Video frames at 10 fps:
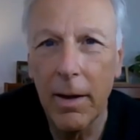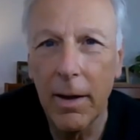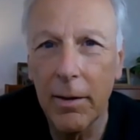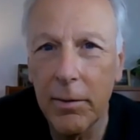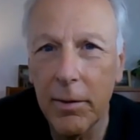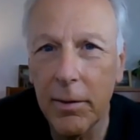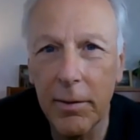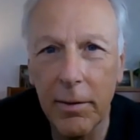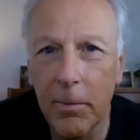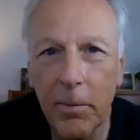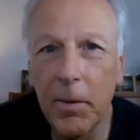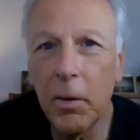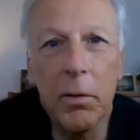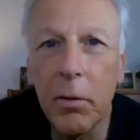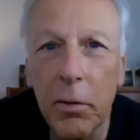It's just the
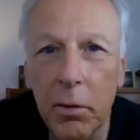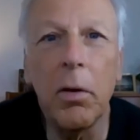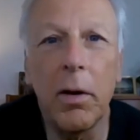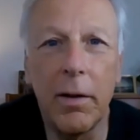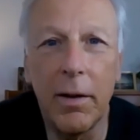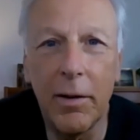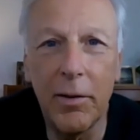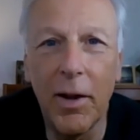fear du jour, it's